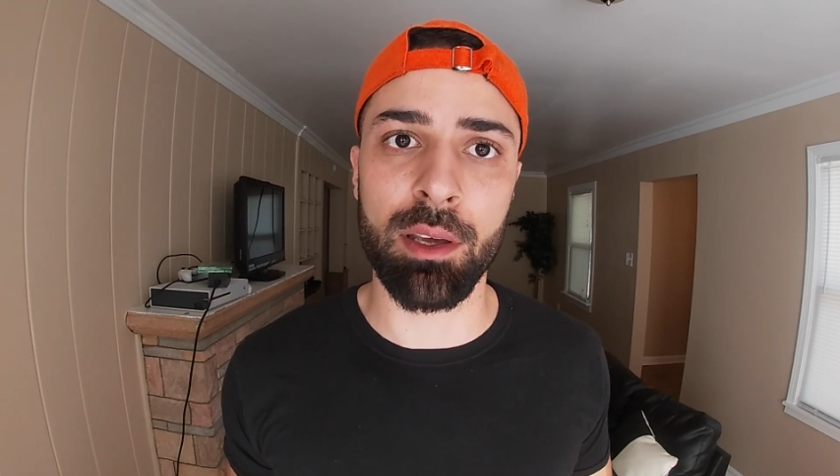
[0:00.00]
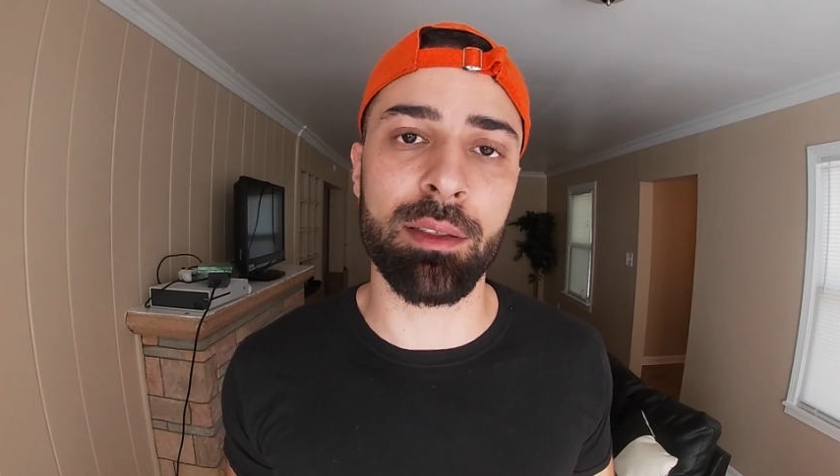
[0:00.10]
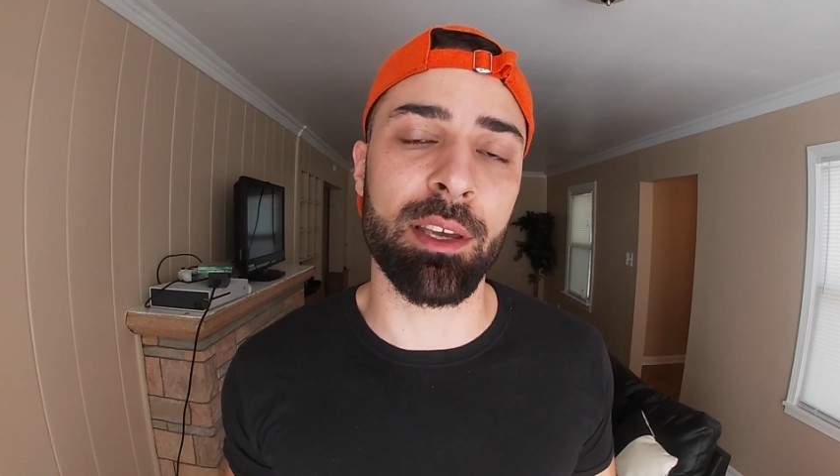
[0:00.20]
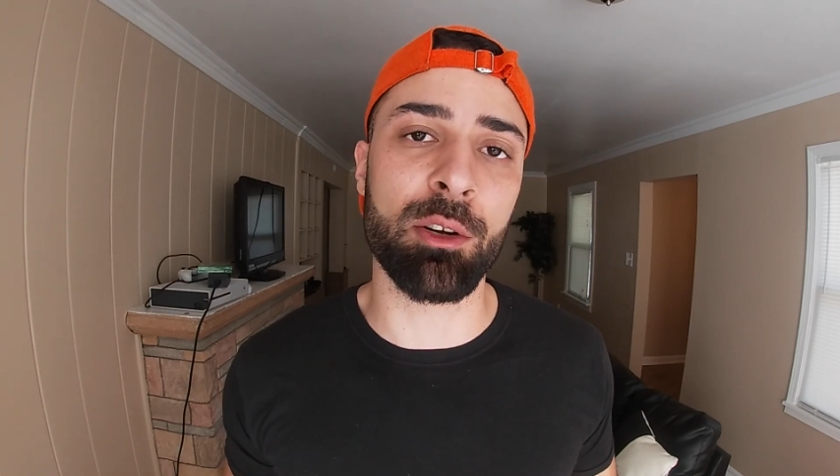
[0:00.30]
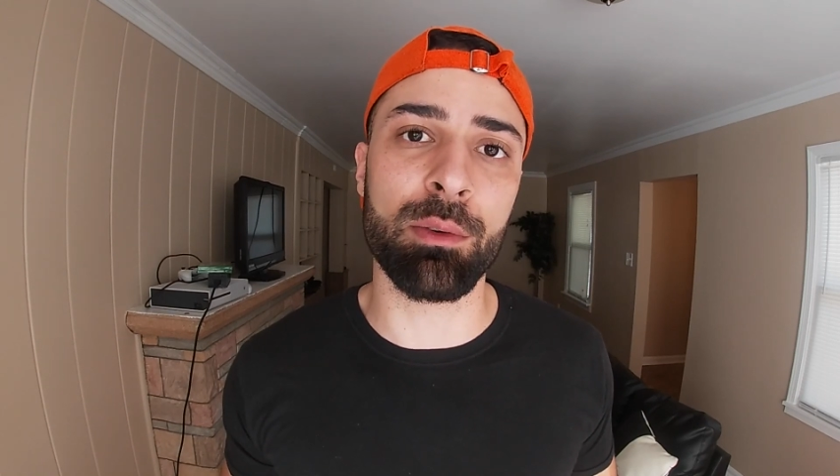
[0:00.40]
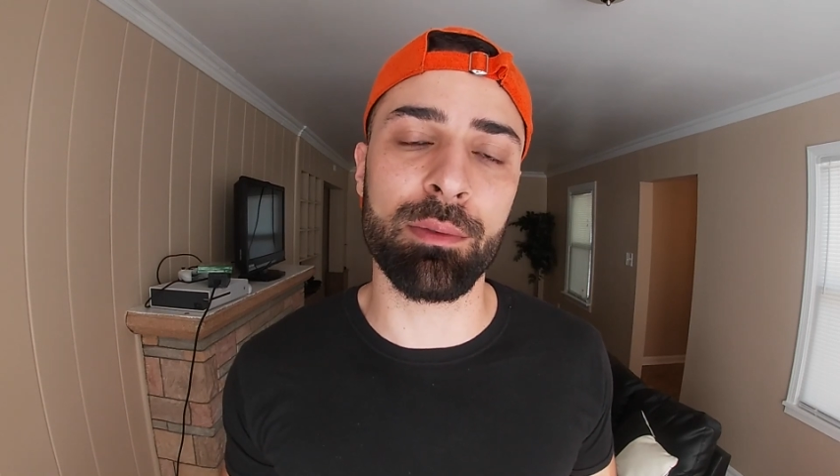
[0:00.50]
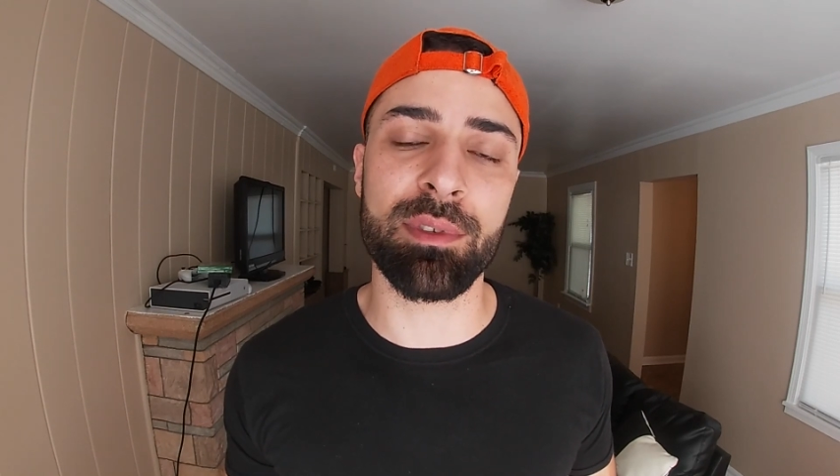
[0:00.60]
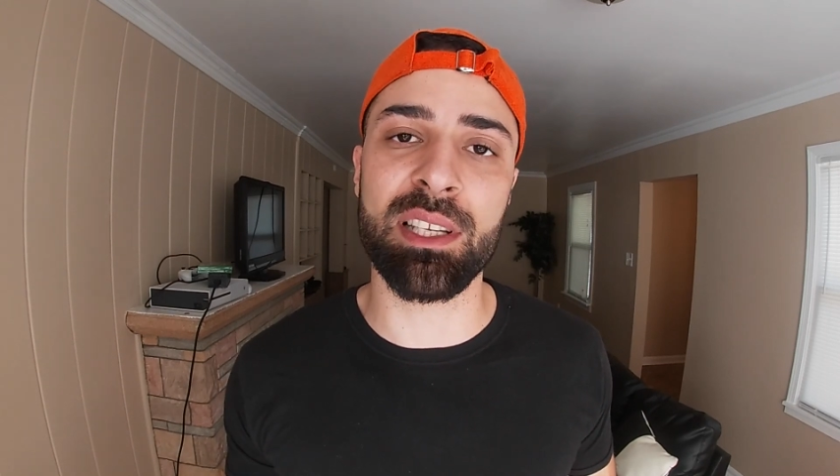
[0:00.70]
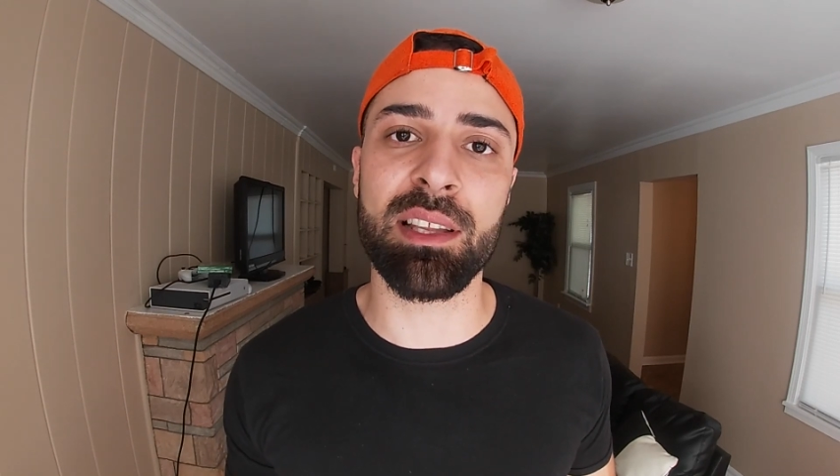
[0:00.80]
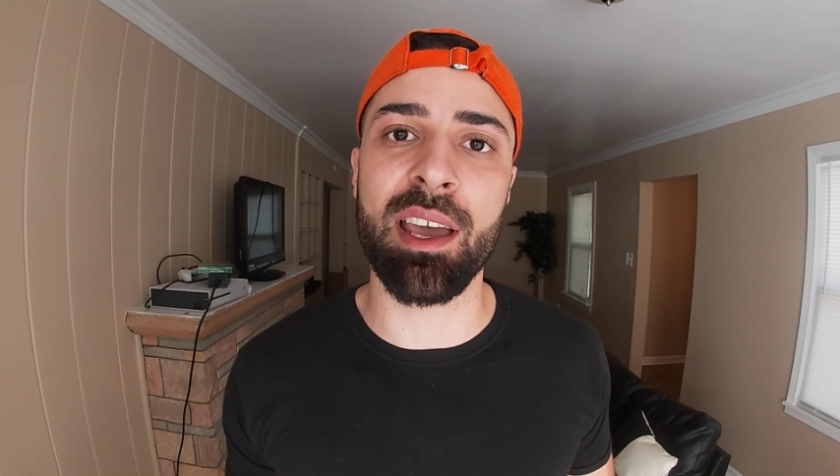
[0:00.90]
They don't
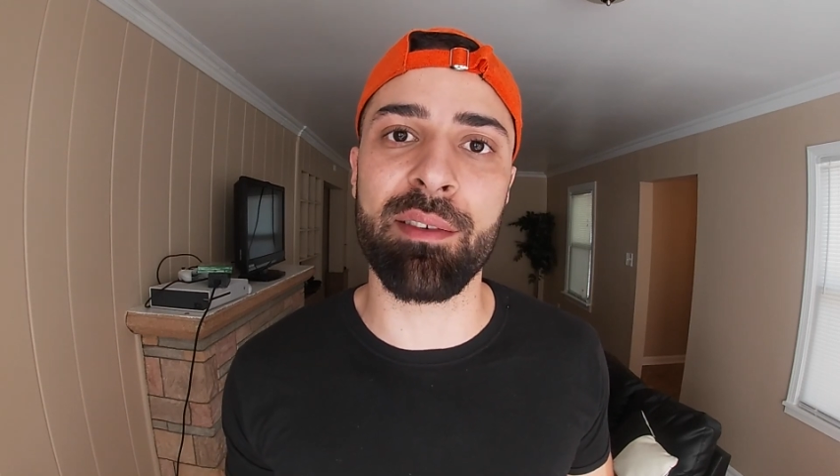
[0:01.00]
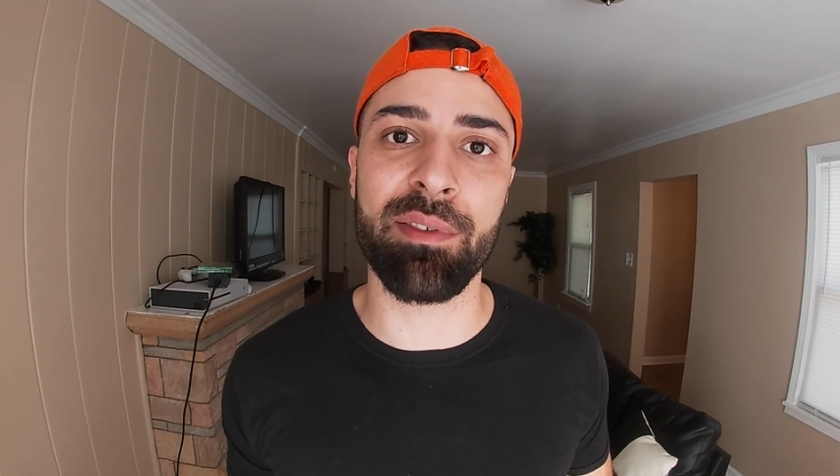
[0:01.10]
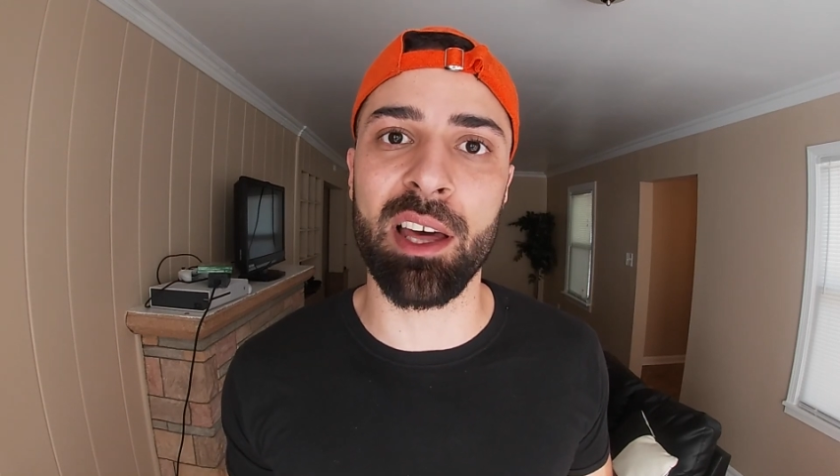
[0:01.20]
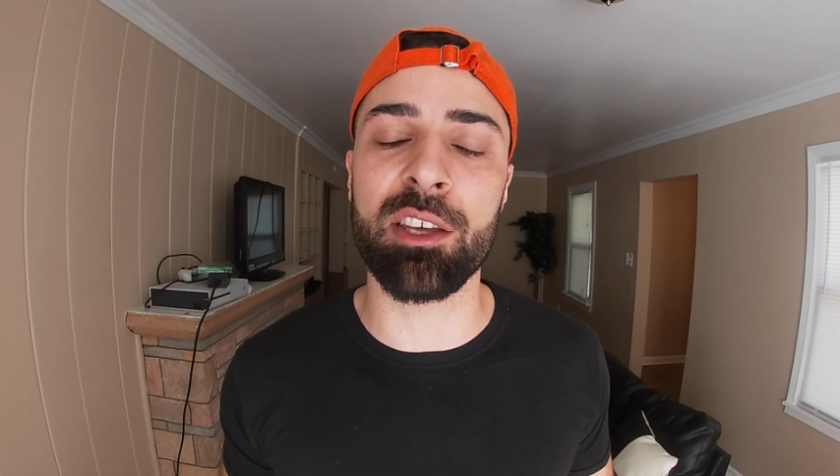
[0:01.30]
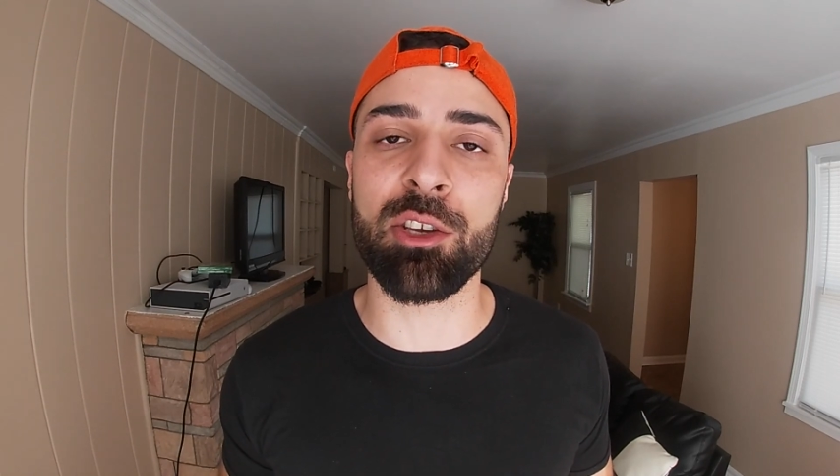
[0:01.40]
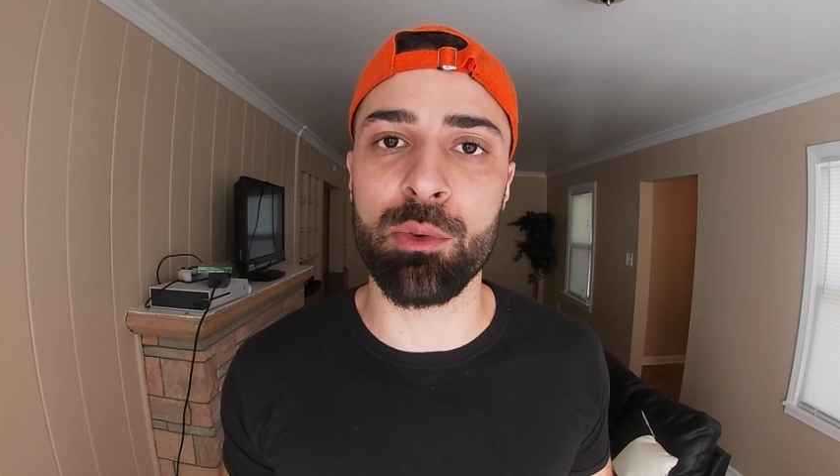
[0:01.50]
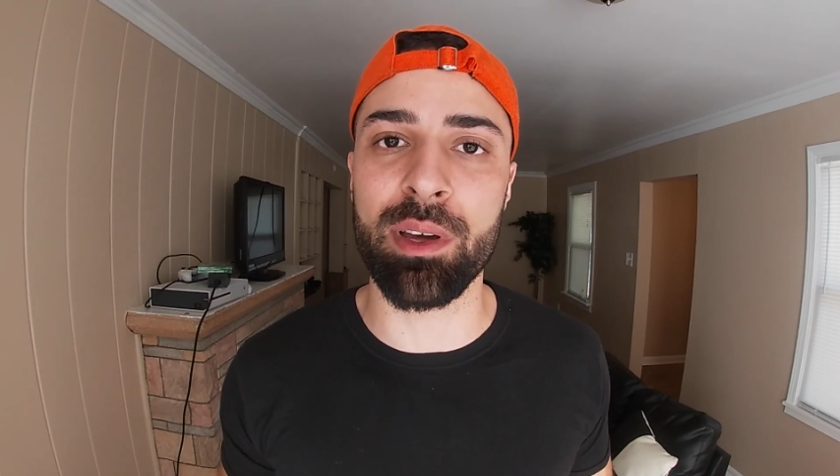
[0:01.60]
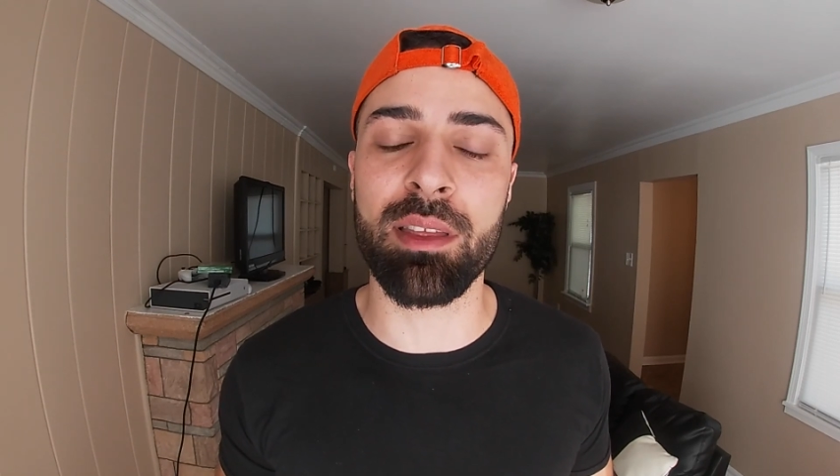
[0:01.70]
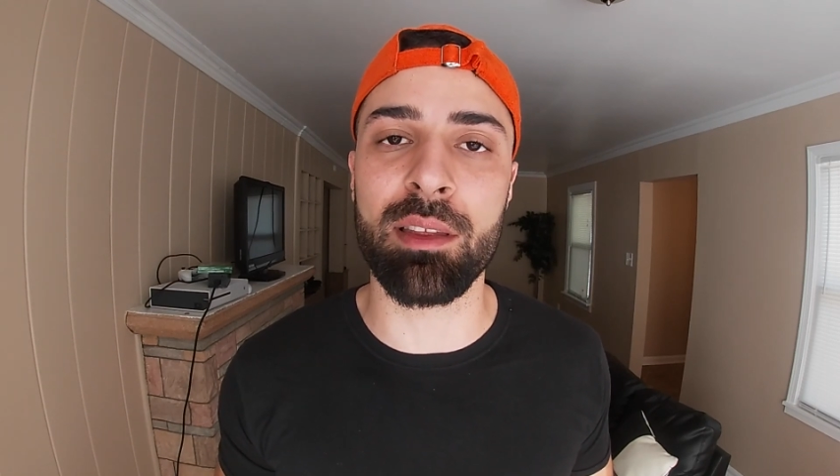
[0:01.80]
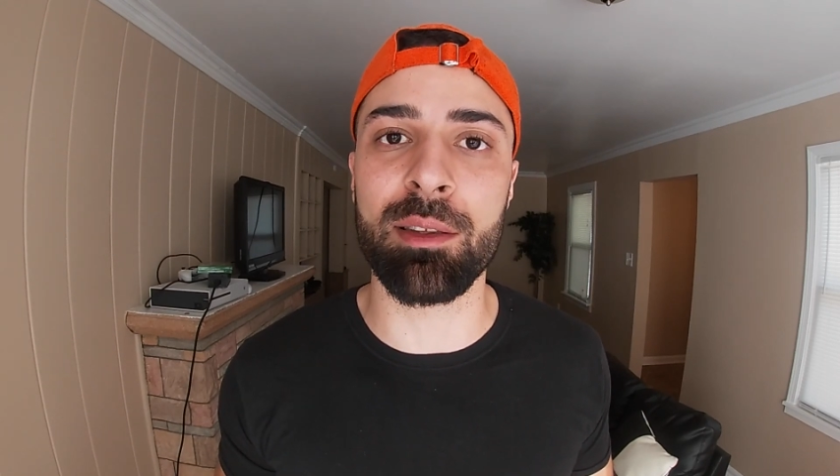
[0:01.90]
see that value
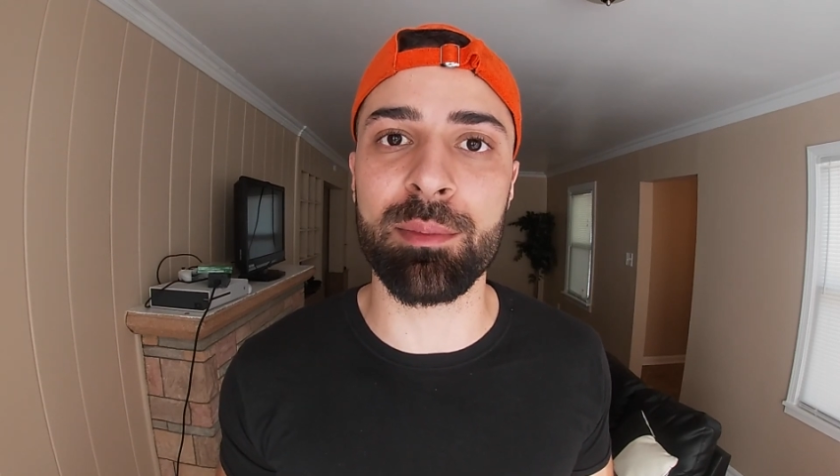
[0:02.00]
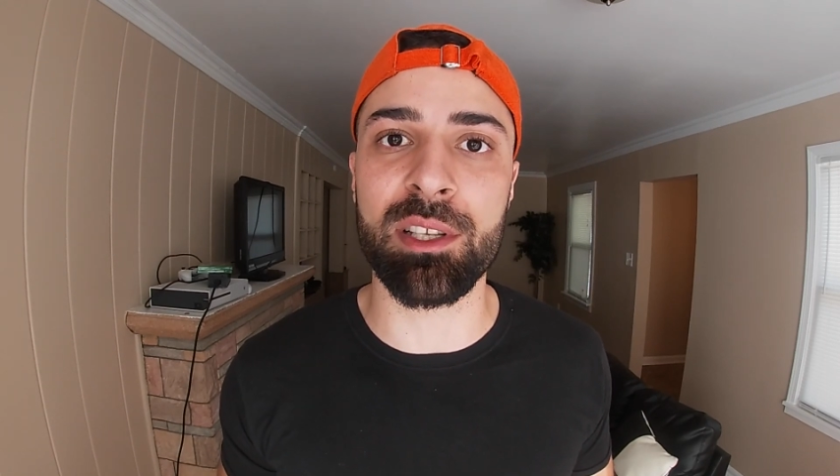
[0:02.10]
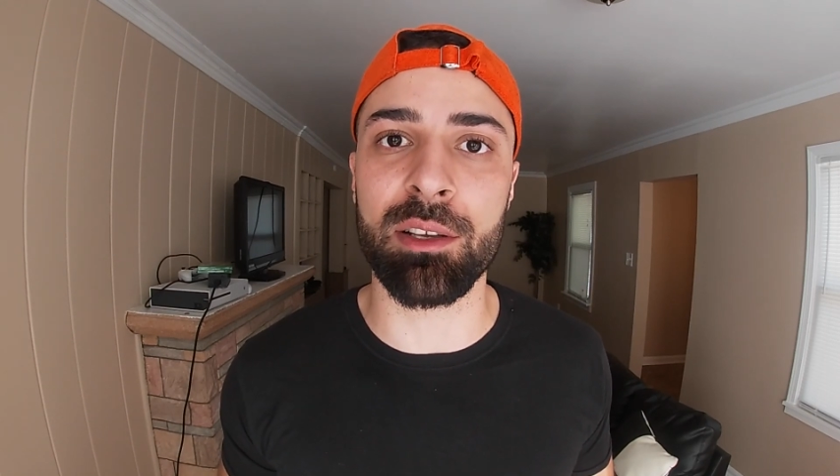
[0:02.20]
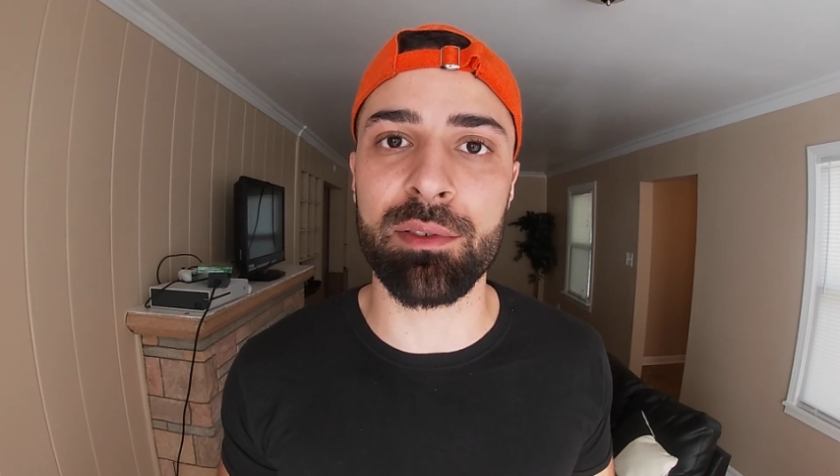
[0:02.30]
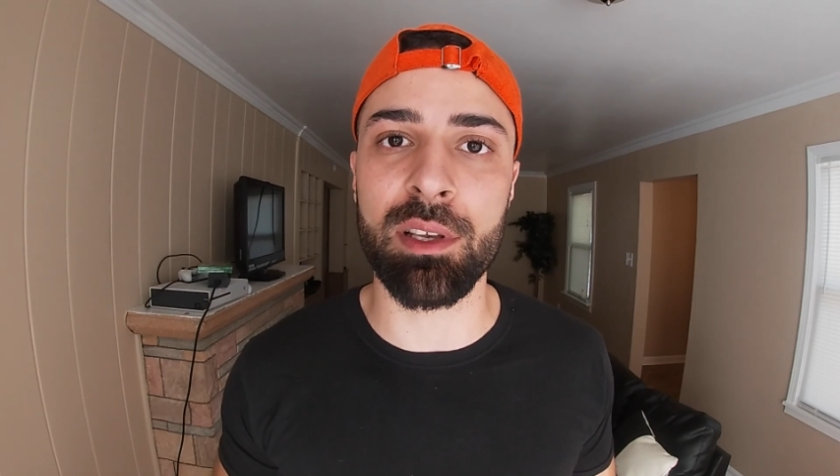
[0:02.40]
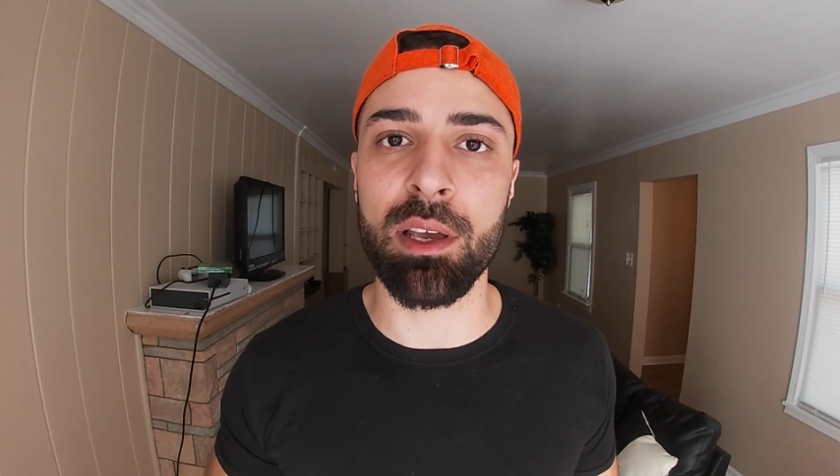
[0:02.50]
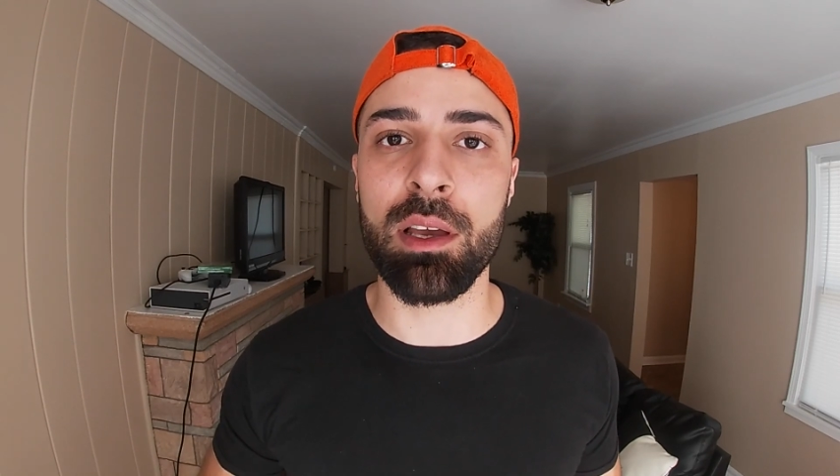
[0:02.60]
within themselves.